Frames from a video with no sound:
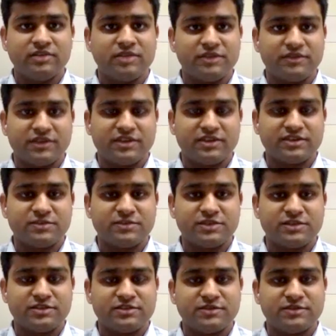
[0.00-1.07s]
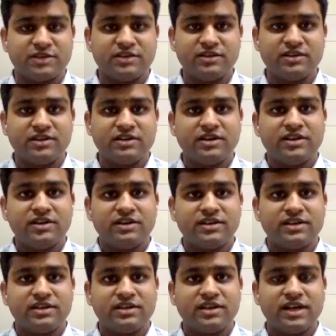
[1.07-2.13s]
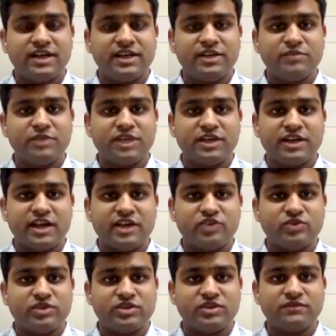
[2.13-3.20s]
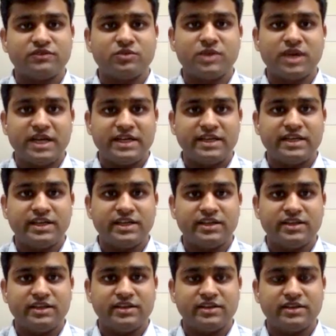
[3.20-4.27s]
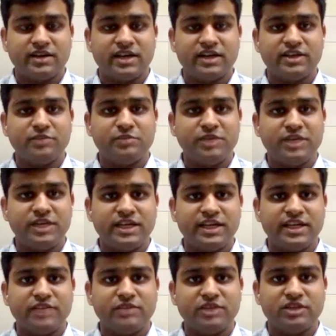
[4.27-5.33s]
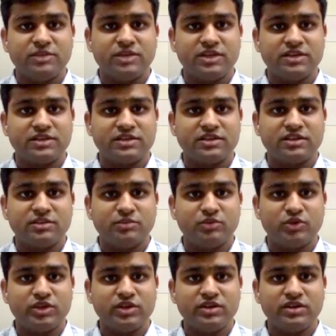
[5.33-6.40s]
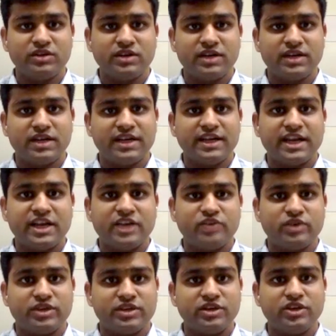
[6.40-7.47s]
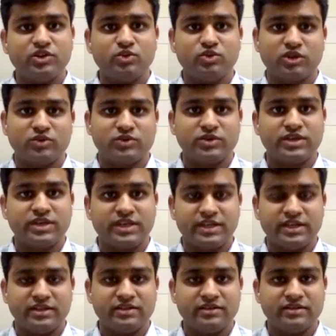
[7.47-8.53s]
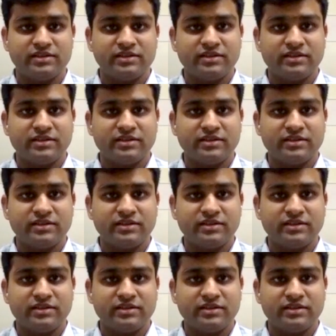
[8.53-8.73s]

Uh, my father is a businessman. Then I did my graduation from IIT Delhi. I did BTech in mathematics and computing, and I graduated in 2018.